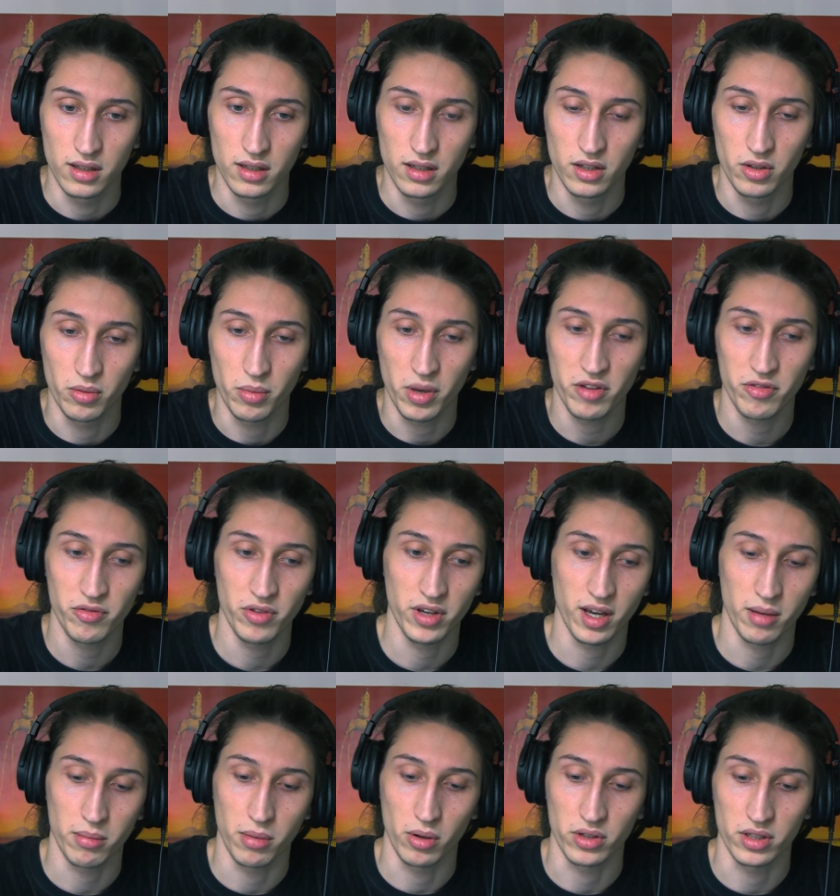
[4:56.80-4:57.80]
you may think
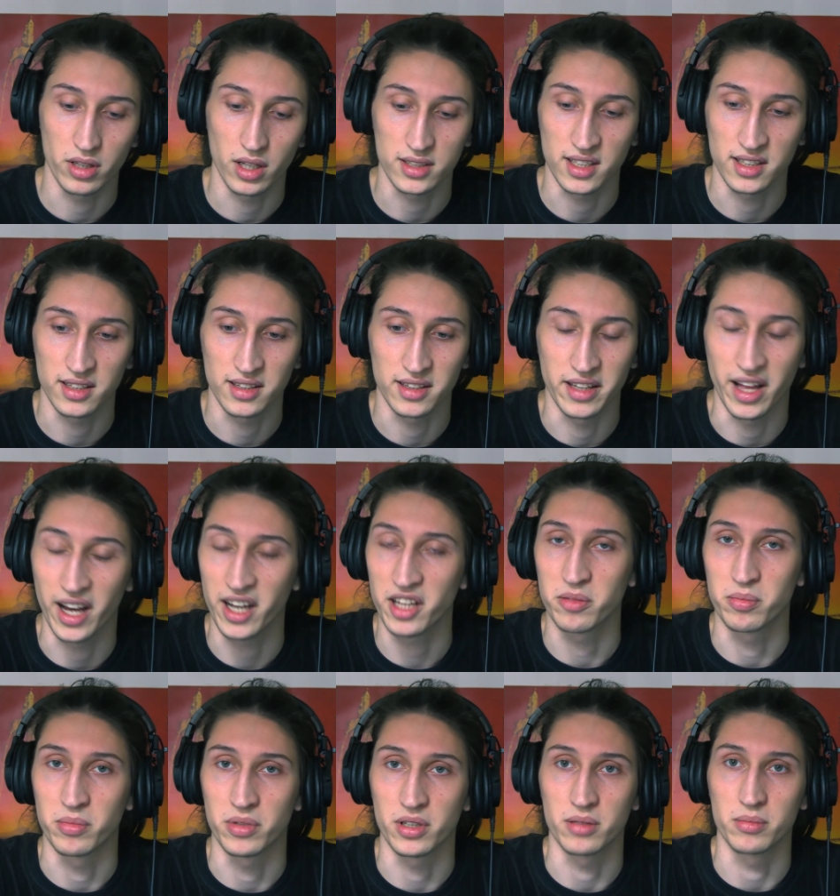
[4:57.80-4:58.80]
about it as a
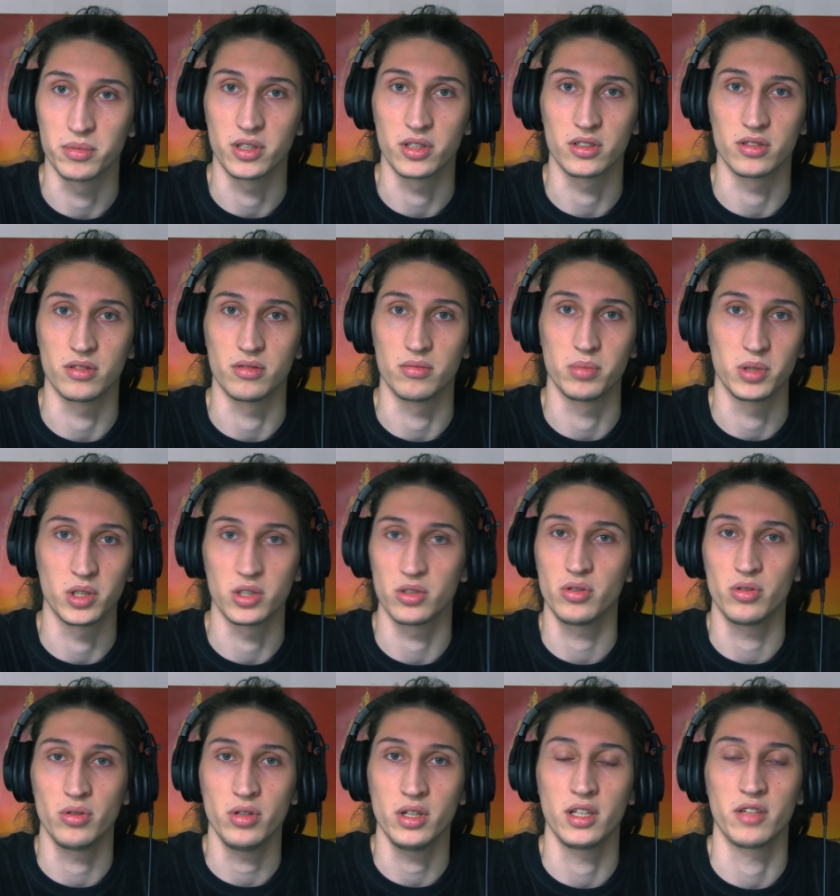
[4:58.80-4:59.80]
nightmare because you're
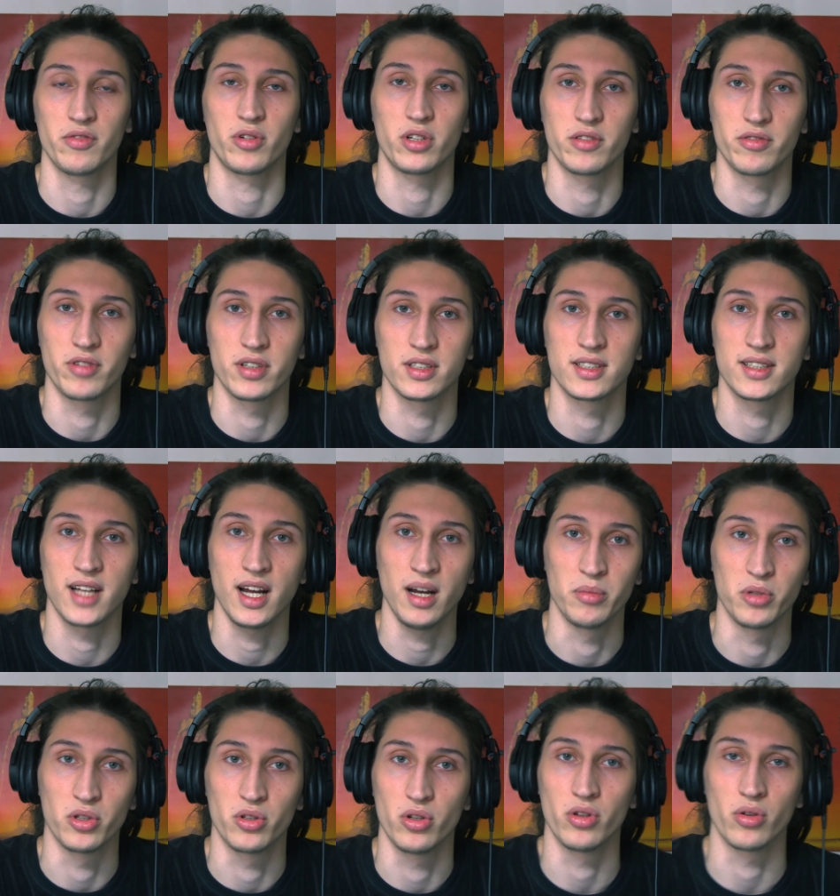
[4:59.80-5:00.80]
doing it for the first time.
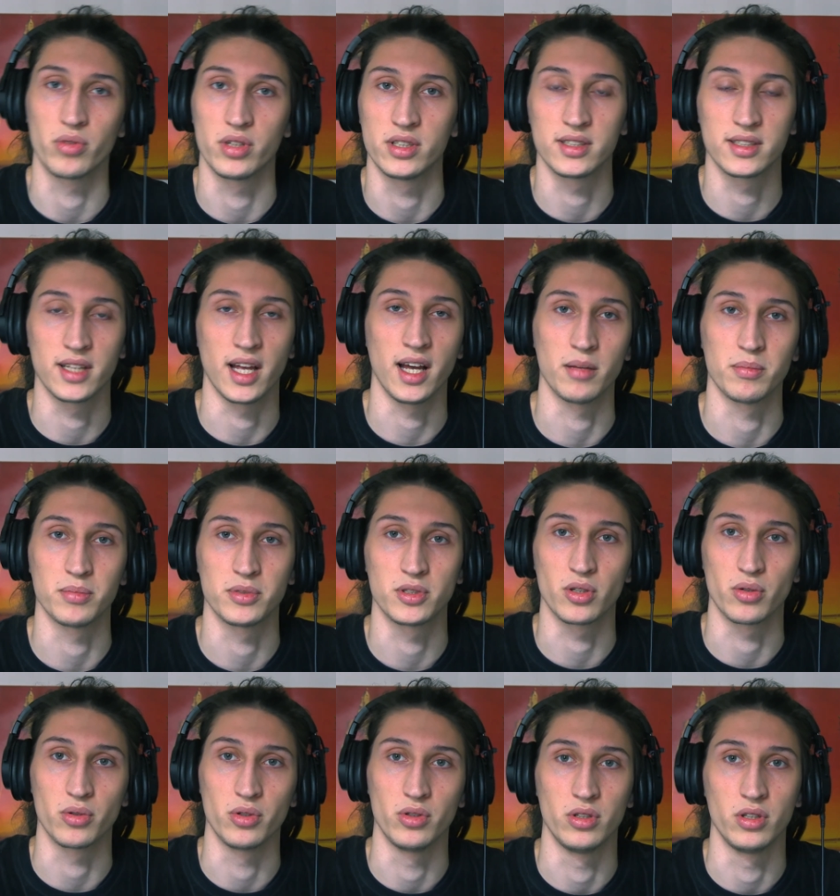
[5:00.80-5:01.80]
You don't know the steps,
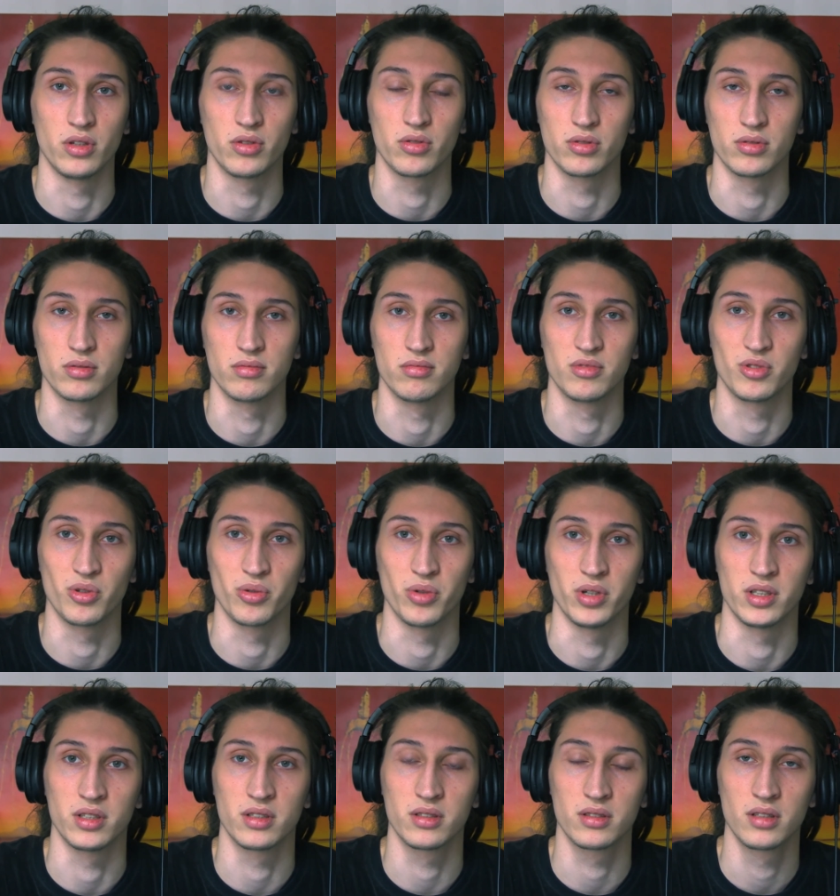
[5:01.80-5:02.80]
so you need to do it